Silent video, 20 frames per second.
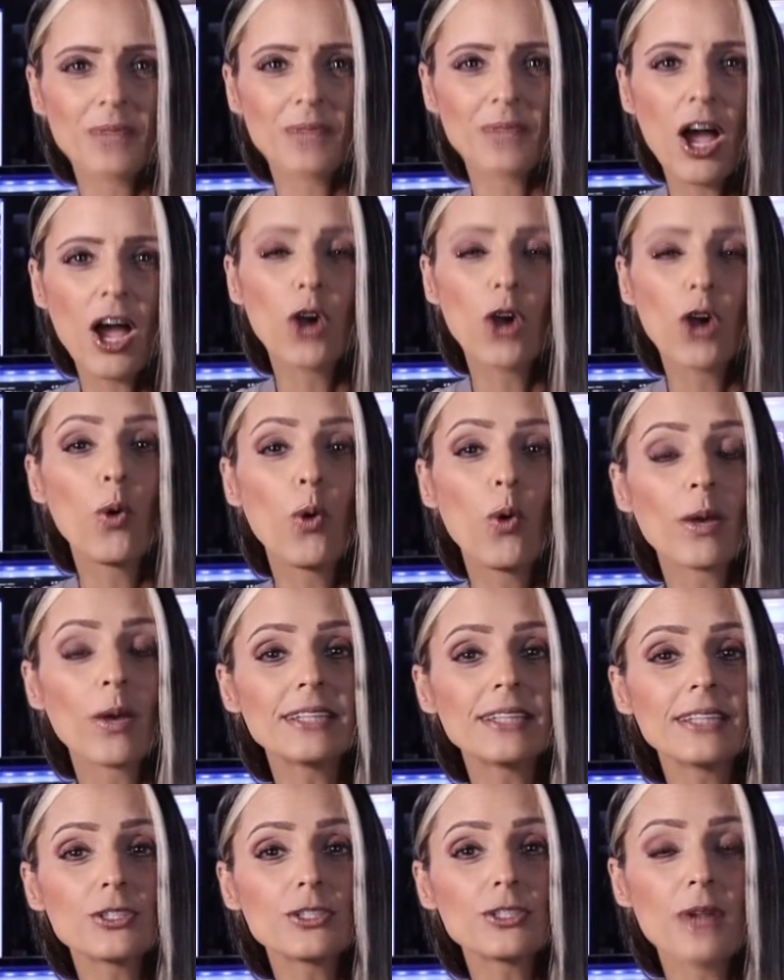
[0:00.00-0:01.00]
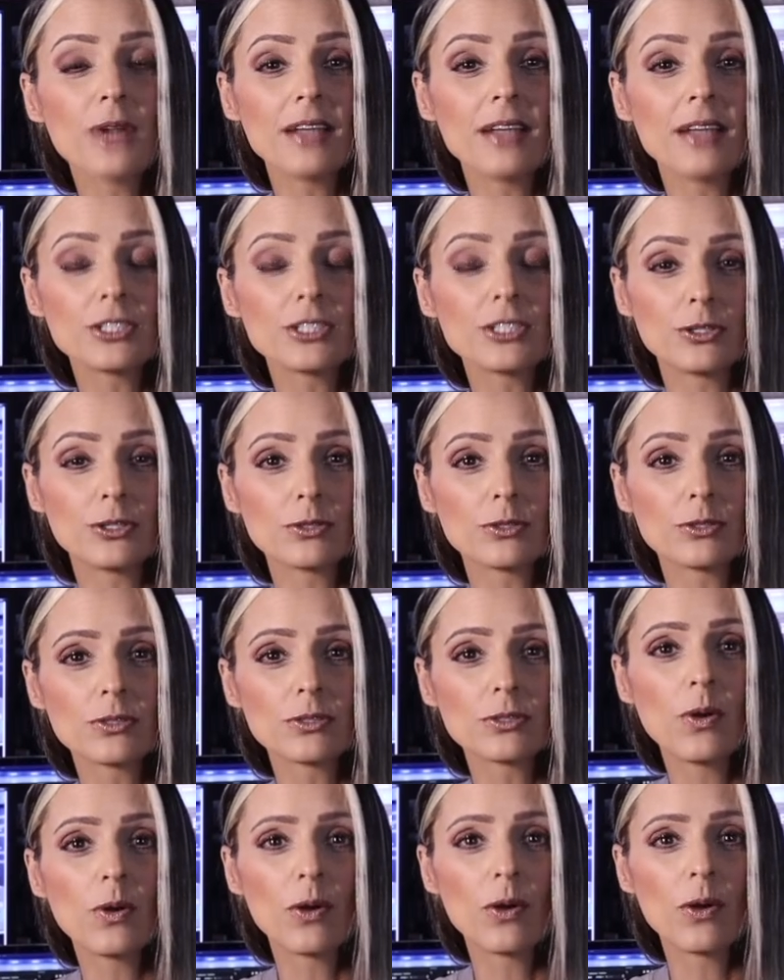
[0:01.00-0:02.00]
According to Nas News,
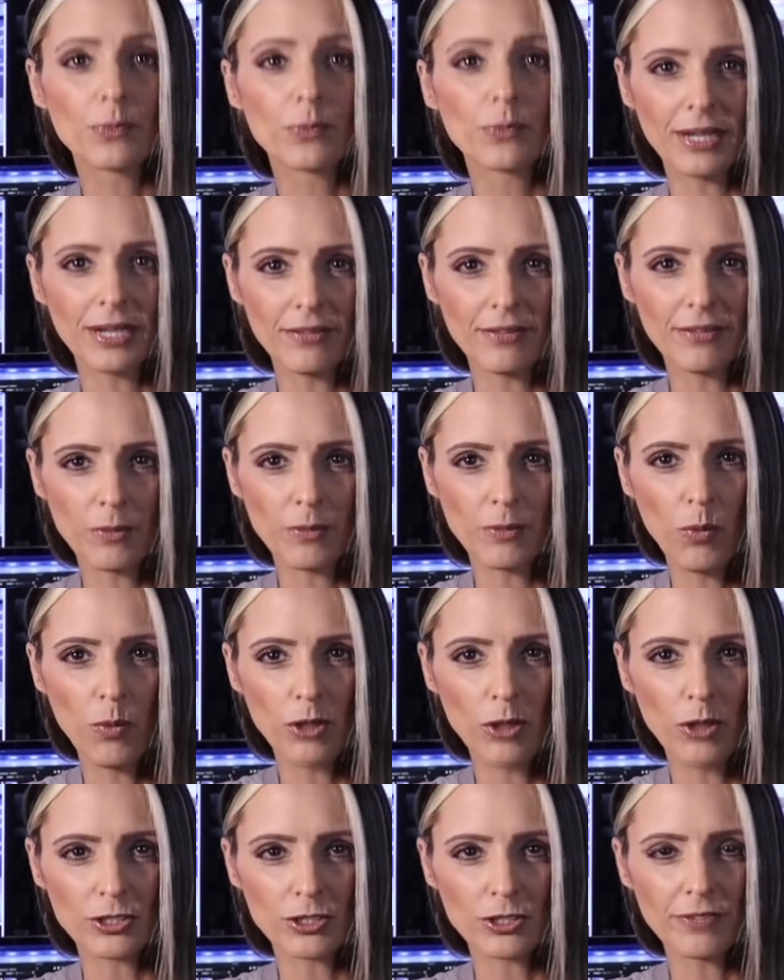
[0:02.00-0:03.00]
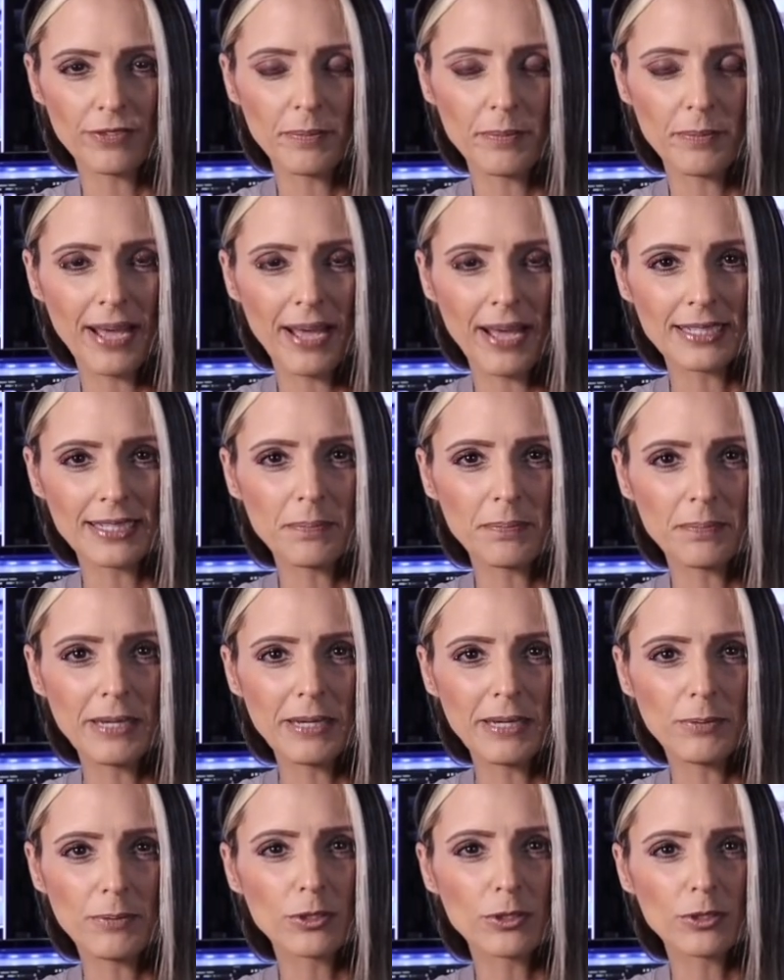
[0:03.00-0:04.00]
reading from Walter from Baghdad
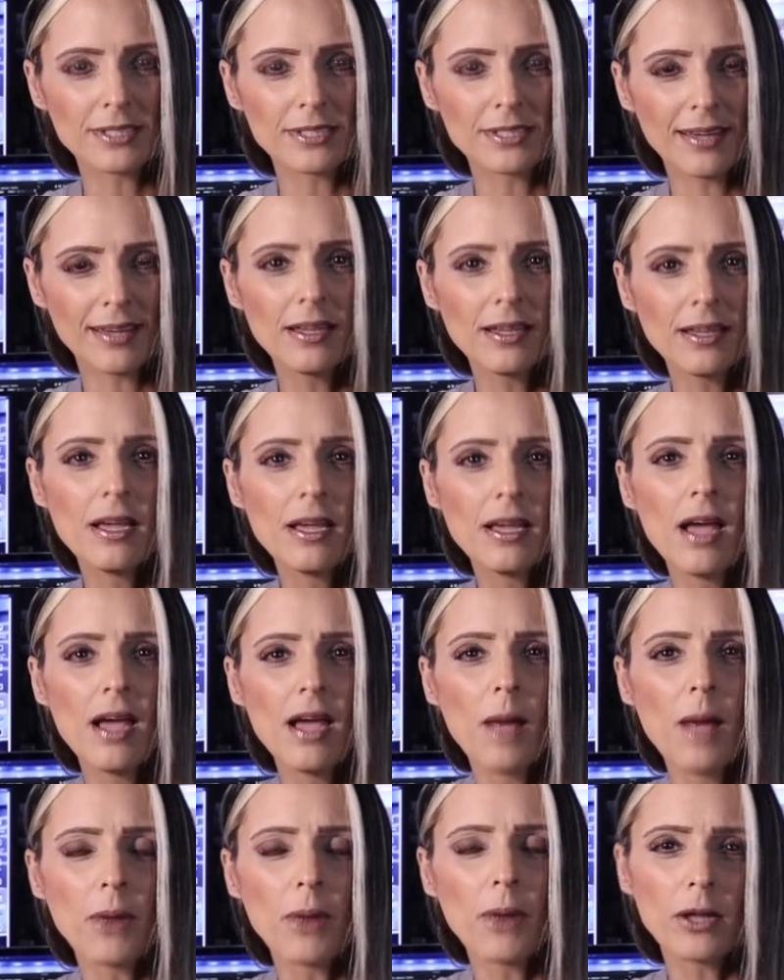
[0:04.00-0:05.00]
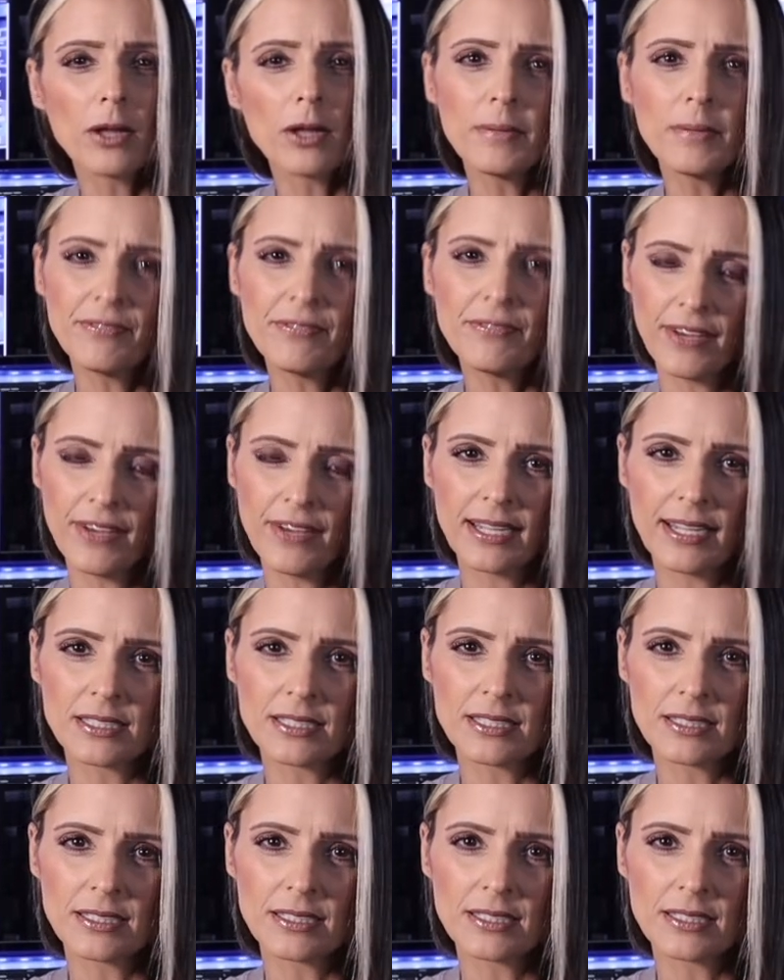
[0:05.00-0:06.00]
People, said, Parliament Finance is
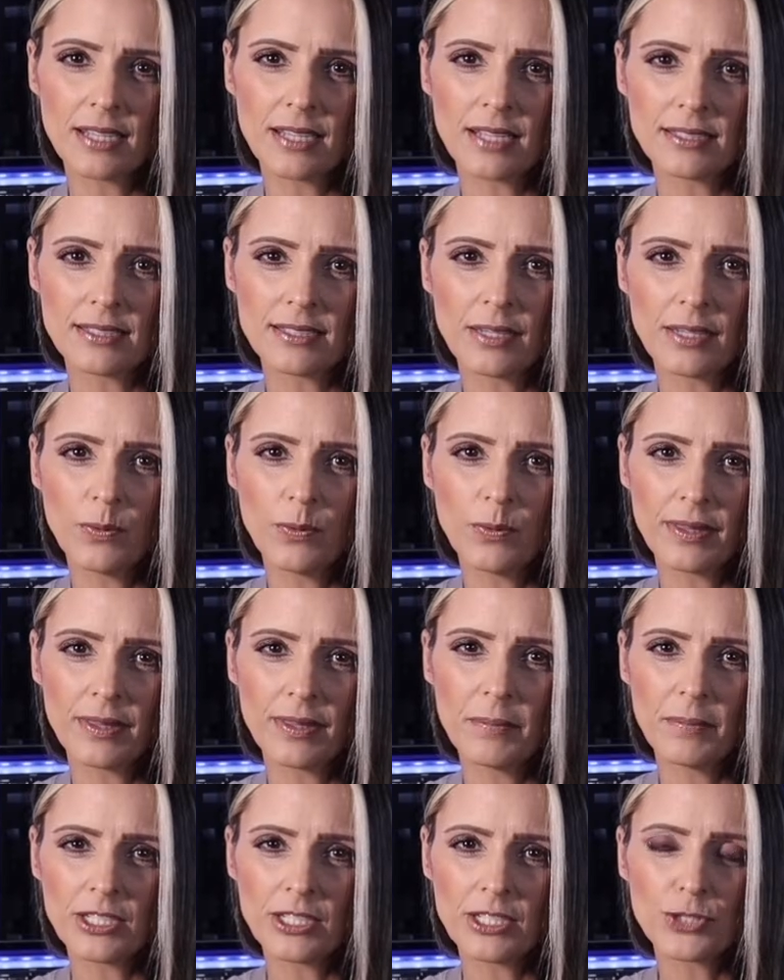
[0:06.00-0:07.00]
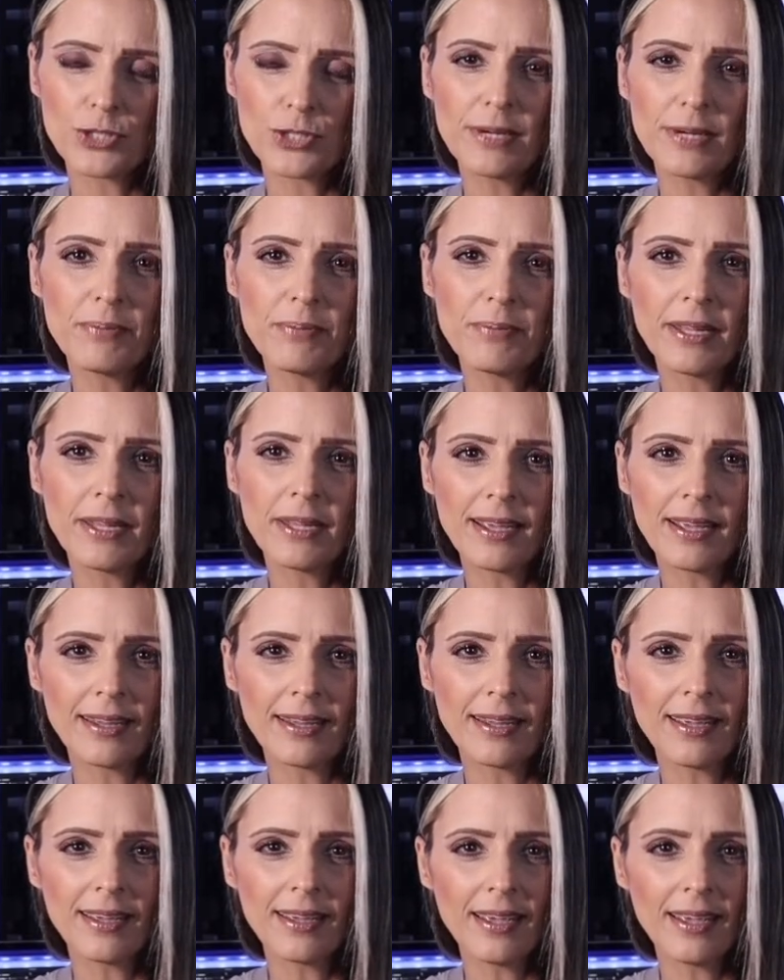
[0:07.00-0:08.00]
discussing with the Ministry of
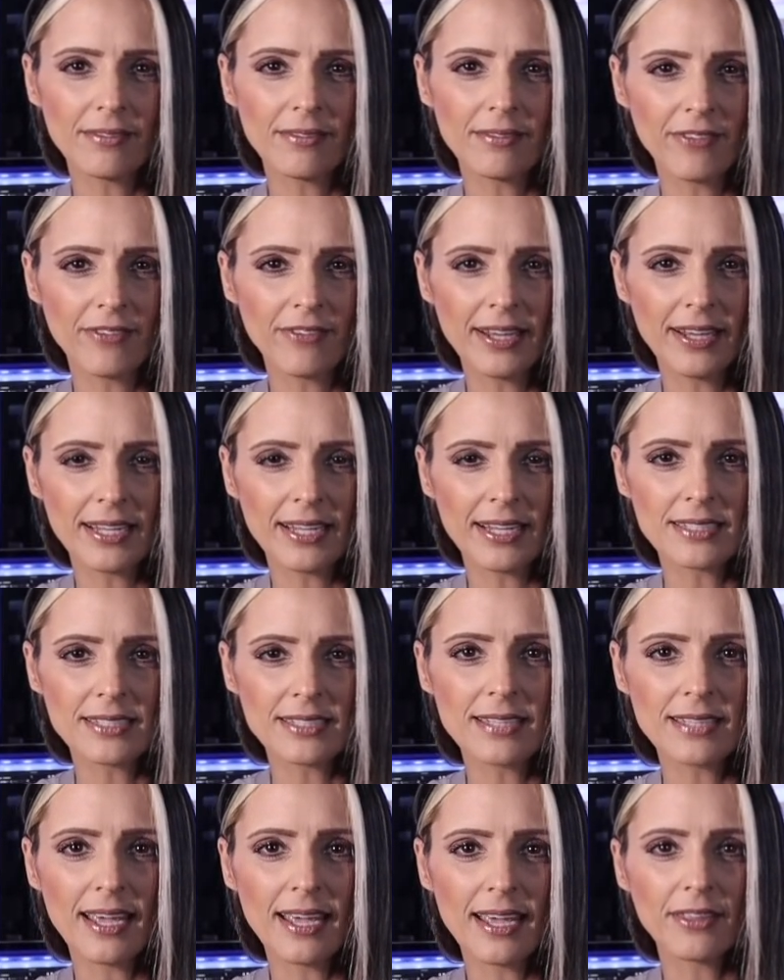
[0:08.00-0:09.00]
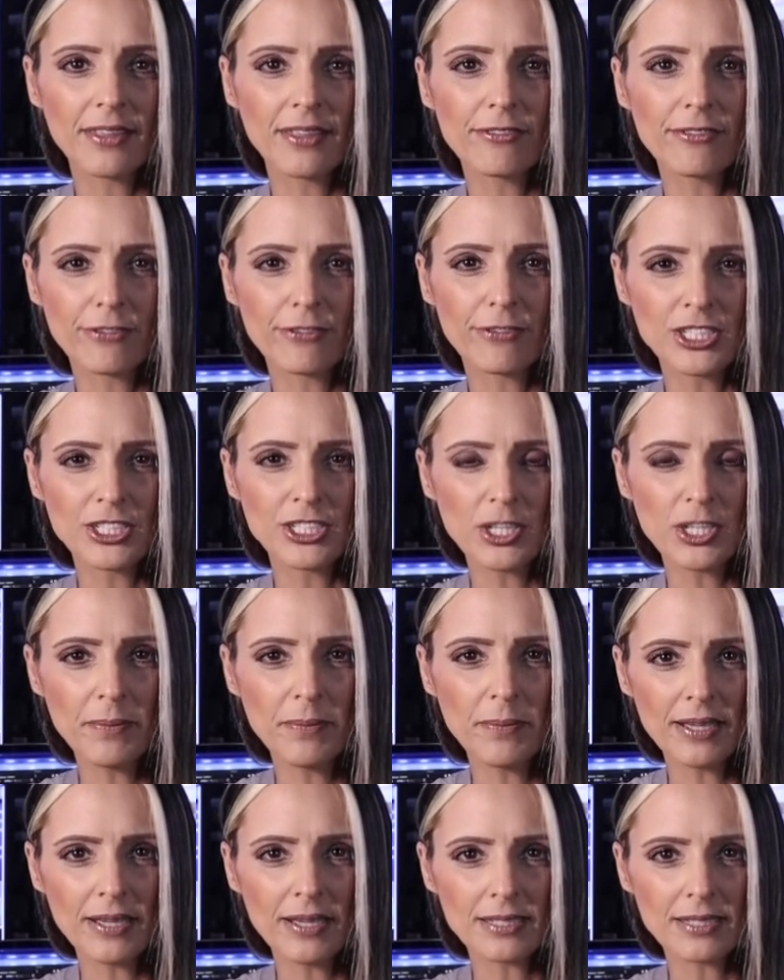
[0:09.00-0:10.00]
Planning and Finance and the French
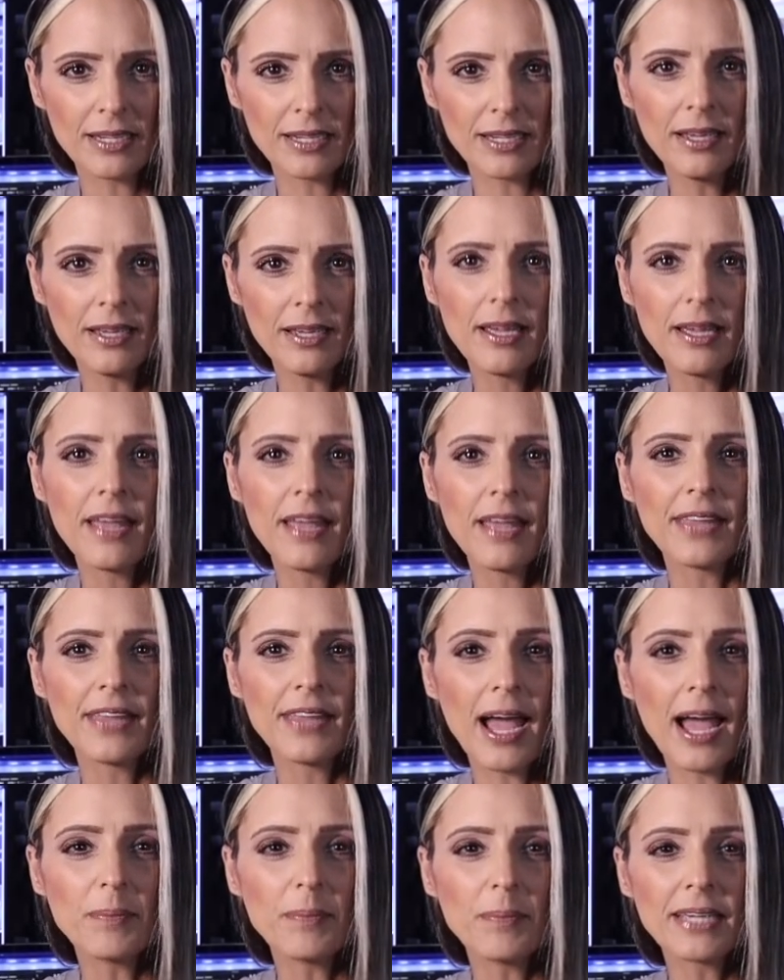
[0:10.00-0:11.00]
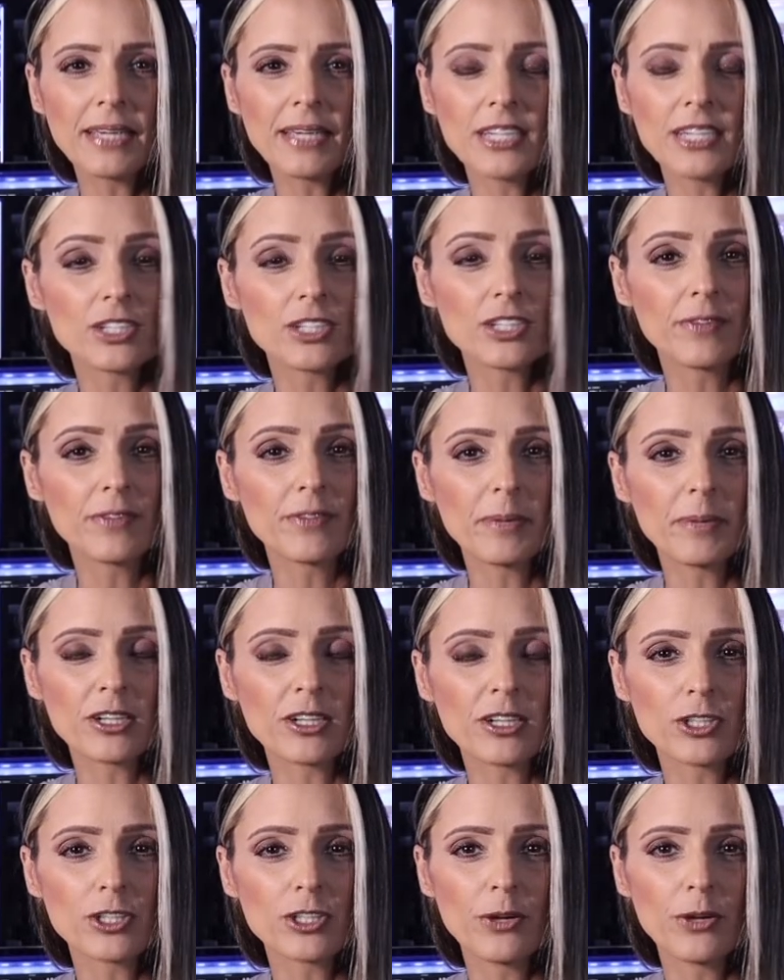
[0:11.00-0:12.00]
Embassy the application of the Paris
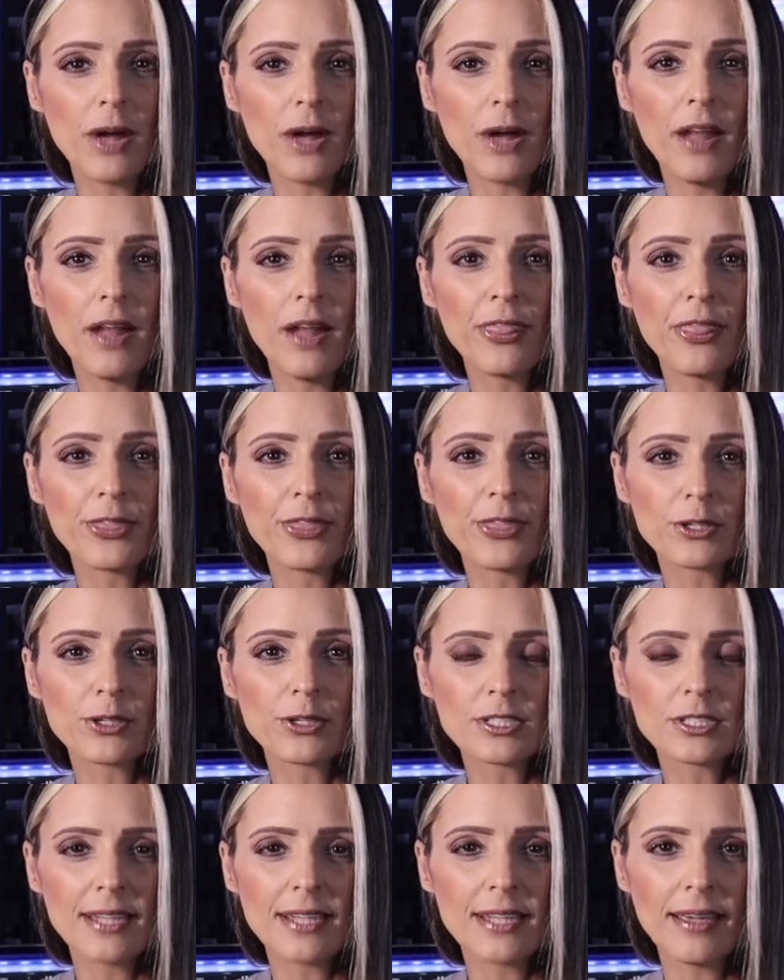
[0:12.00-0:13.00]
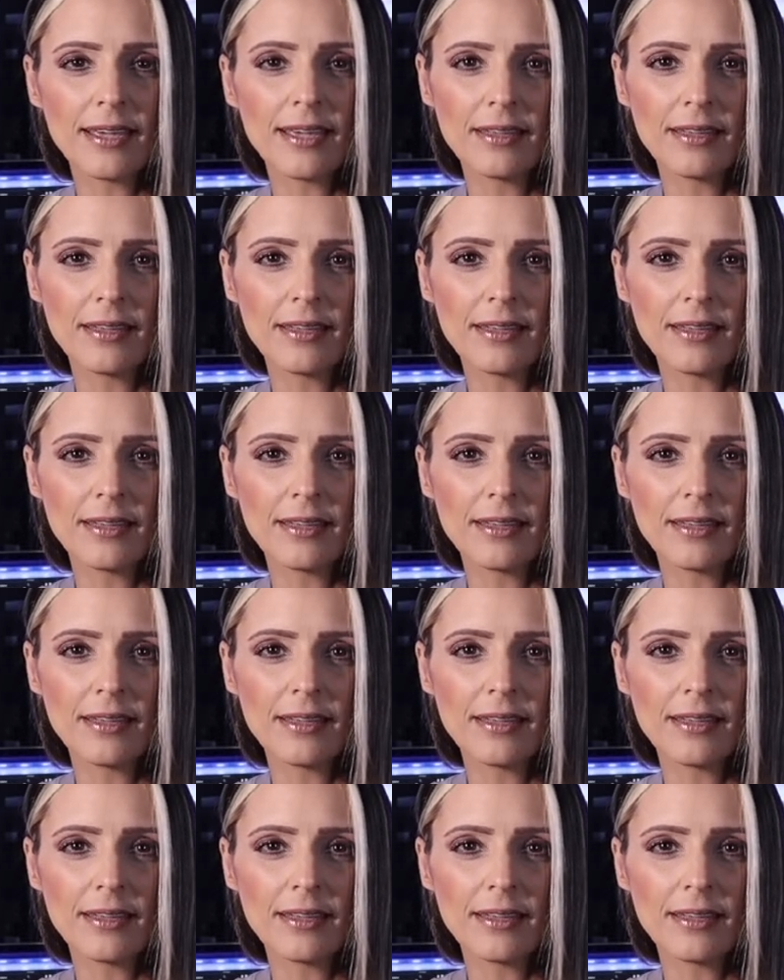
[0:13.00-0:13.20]
loan on Thursday.